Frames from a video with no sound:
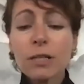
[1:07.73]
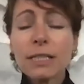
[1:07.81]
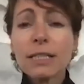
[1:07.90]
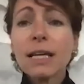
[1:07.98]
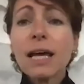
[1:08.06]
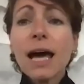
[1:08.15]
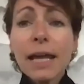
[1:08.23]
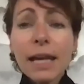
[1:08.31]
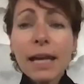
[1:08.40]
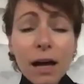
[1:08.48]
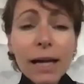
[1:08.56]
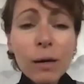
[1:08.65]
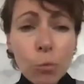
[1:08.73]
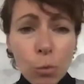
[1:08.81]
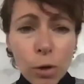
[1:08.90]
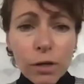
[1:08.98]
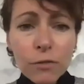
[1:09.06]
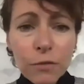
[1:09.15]
And I am
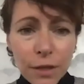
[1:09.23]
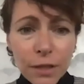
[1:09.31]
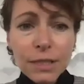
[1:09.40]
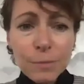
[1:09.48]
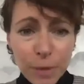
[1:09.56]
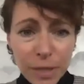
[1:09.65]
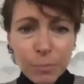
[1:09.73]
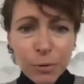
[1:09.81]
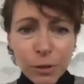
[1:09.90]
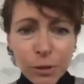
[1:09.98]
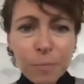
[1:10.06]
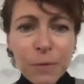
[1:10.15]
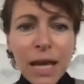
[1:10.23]
one of these people.